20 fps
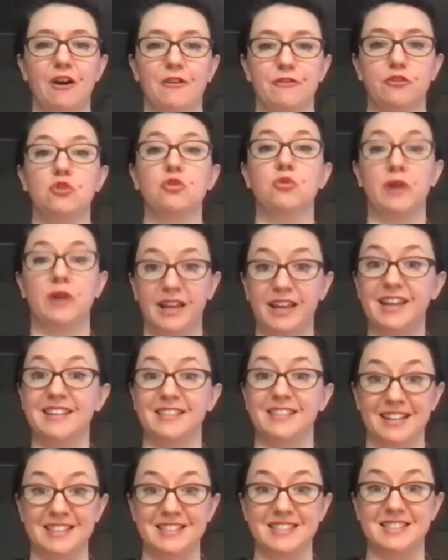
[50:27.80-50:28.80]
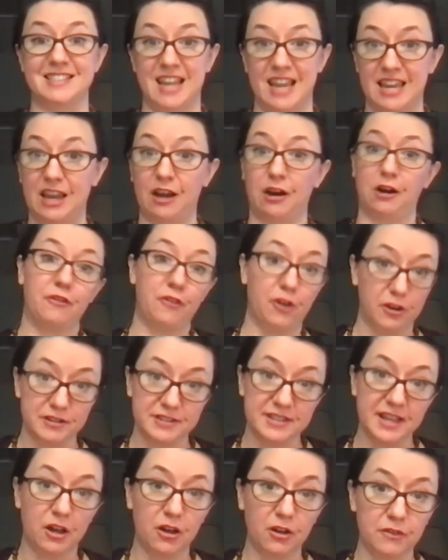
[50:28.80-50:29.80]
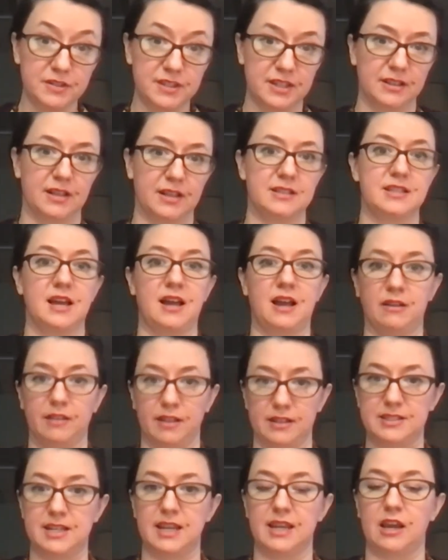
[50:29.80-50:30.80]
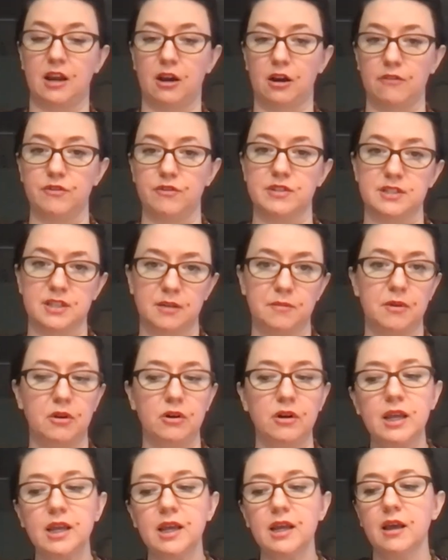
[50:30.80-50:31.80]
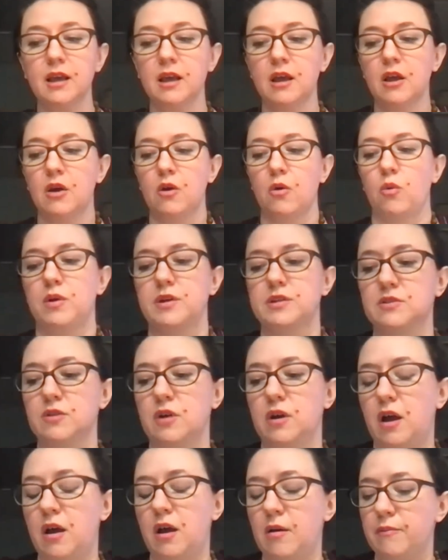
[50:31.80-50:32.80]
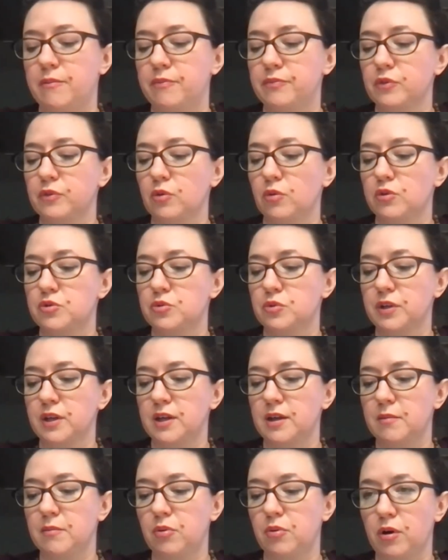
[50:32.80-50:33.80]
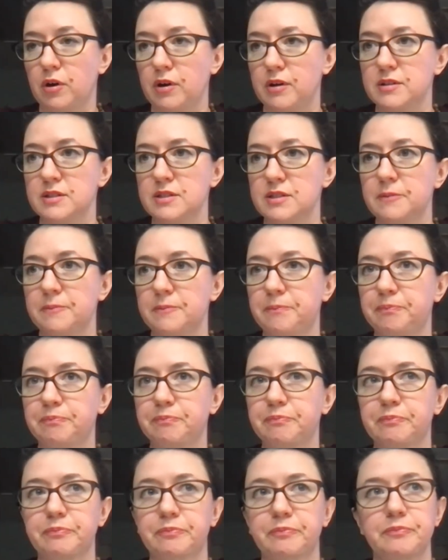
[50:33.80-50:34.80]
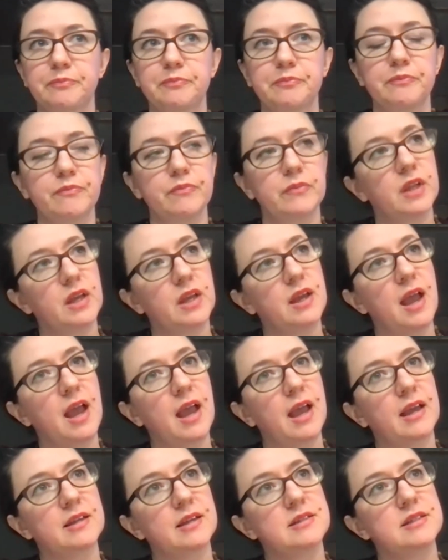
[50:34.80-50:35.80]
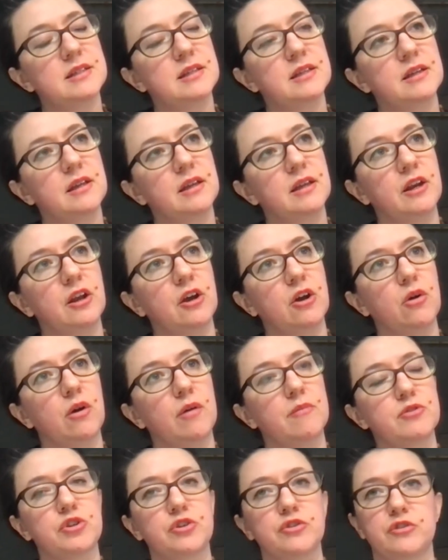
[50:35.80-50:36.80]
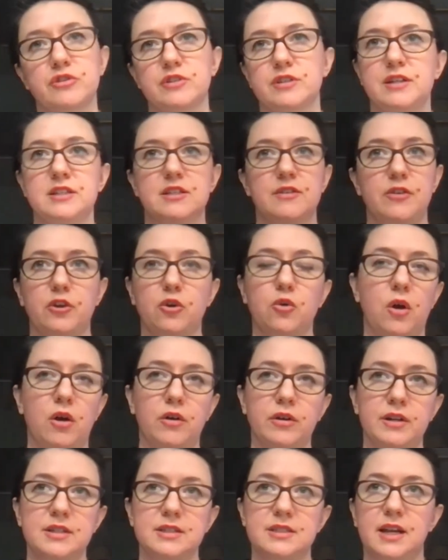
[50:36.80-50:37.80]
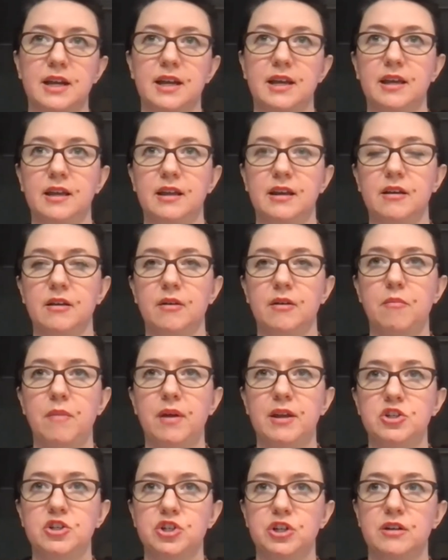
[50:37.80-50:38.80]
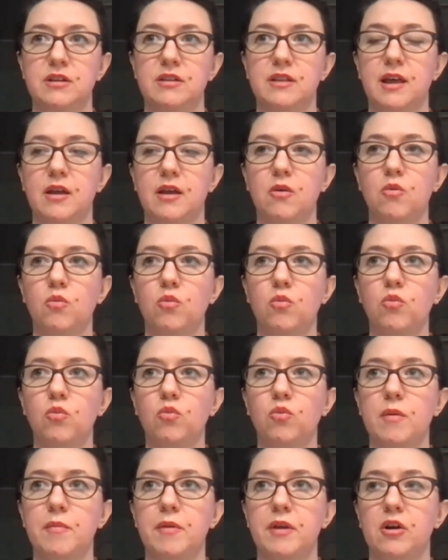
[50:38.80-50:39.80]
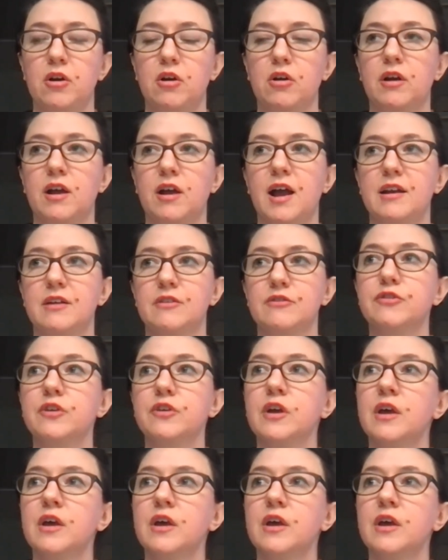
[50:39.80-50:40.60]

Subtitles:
grit and let's take care of ourselves and let's take care of this community was really important. And, you know, I'm sure there's lots of other qualities that I could mention that women are kind of